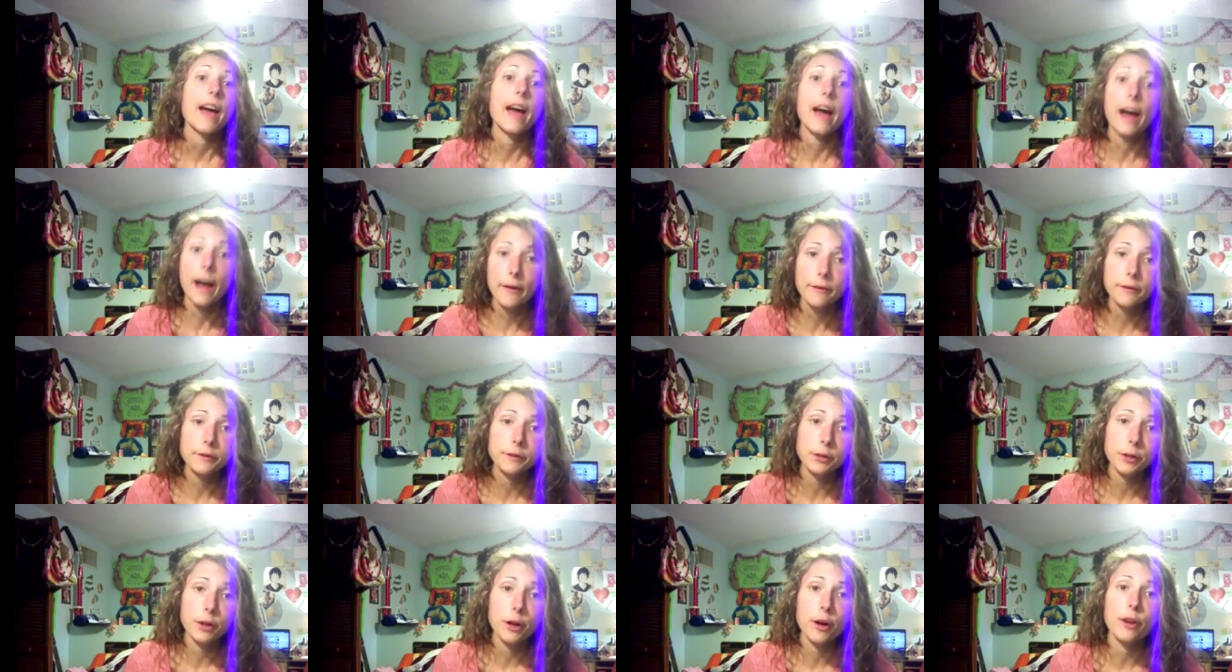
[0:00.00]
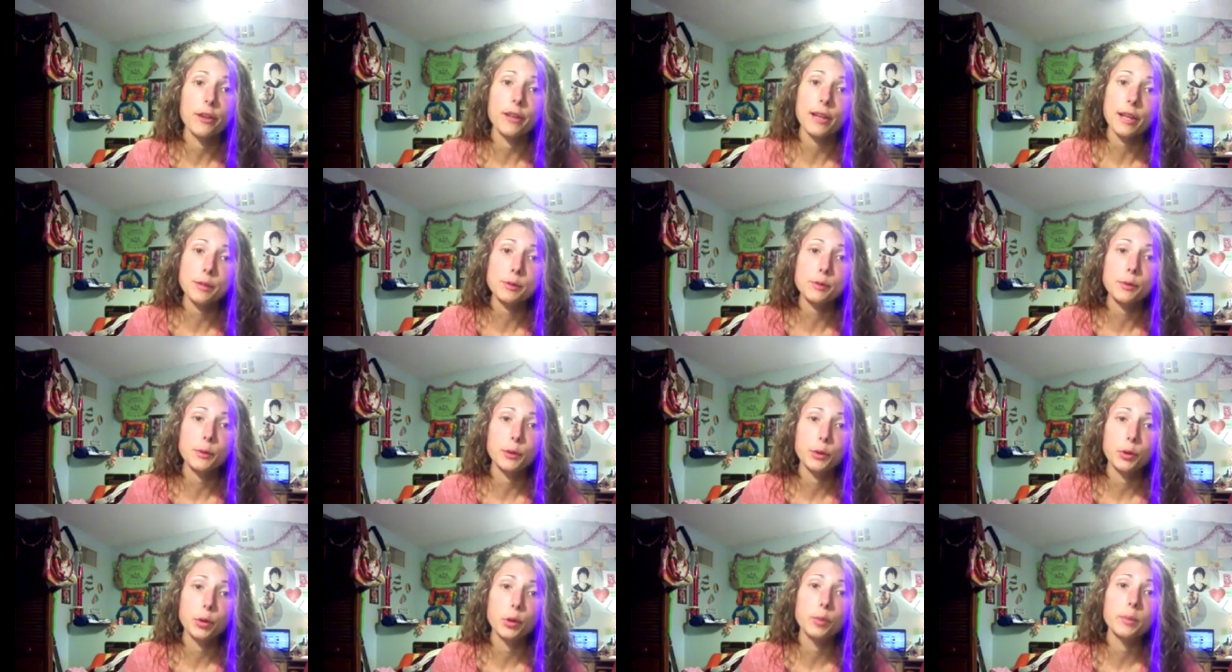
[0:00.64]
After all, that's
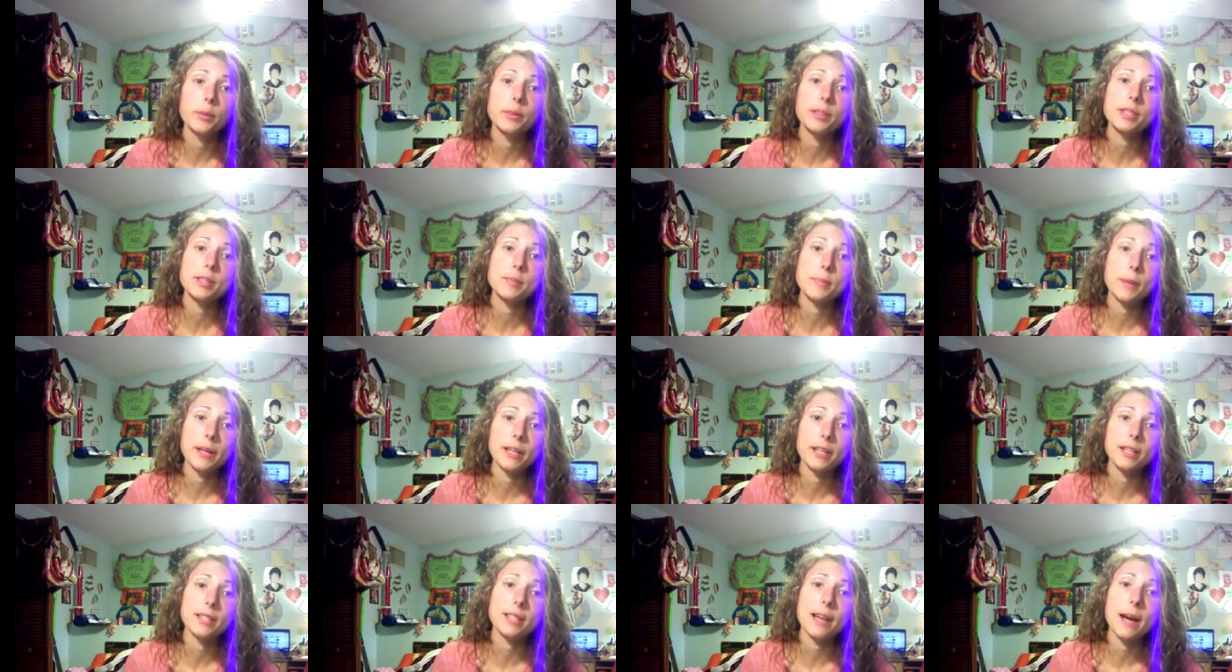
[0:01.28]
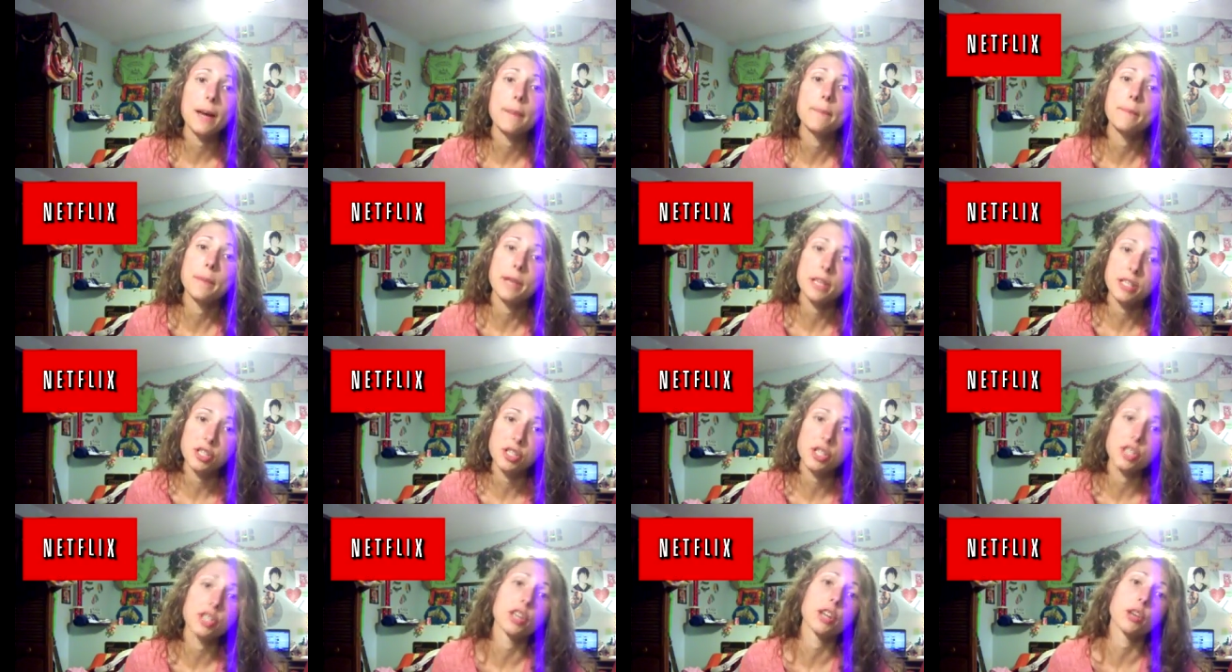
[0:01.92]
where you'll be spending time
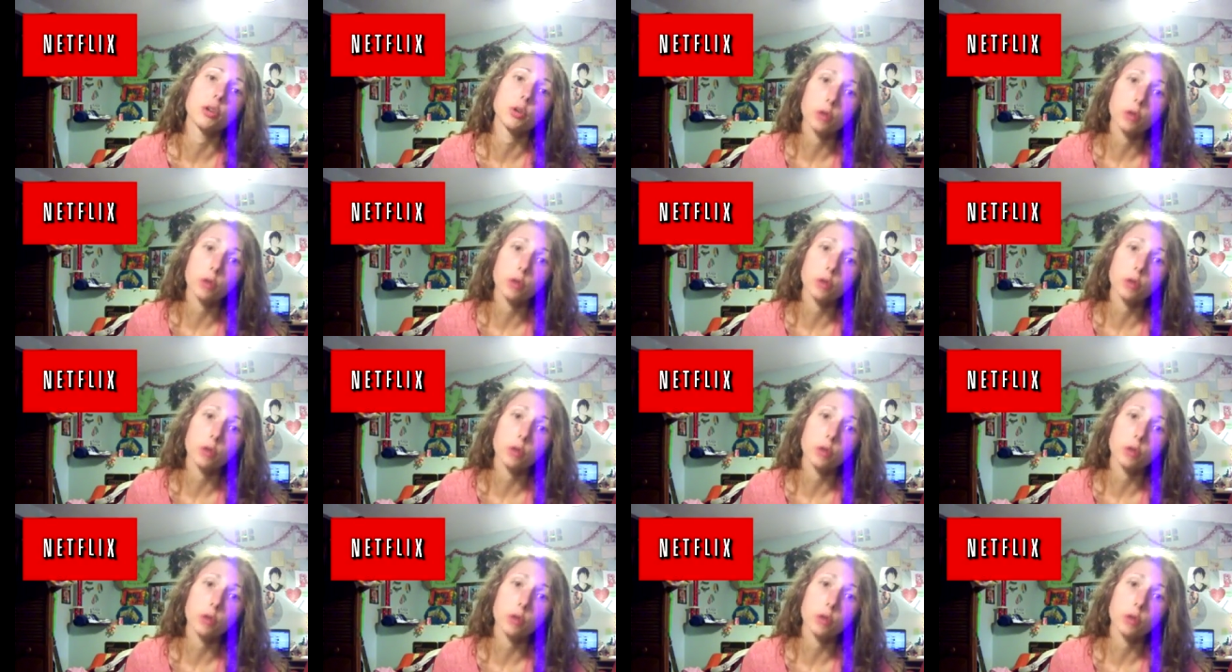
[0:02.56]
binging and